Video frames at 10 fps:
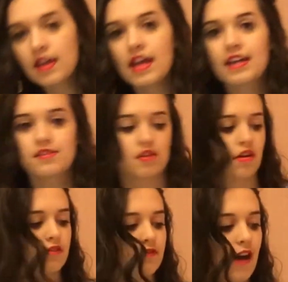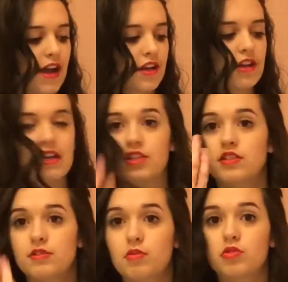and is on fire, it
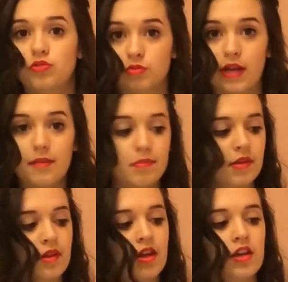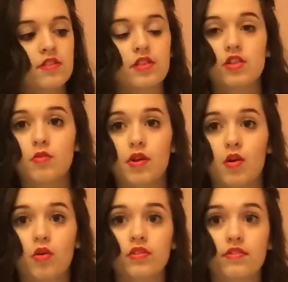will drip. So you don't want to
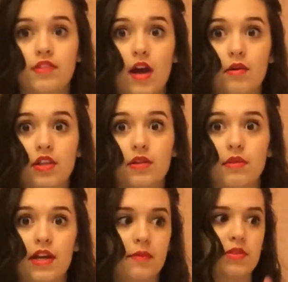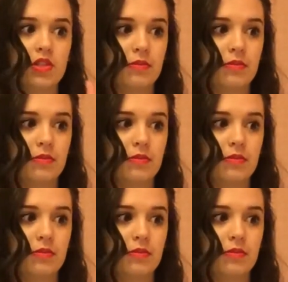hold the flower like right up to you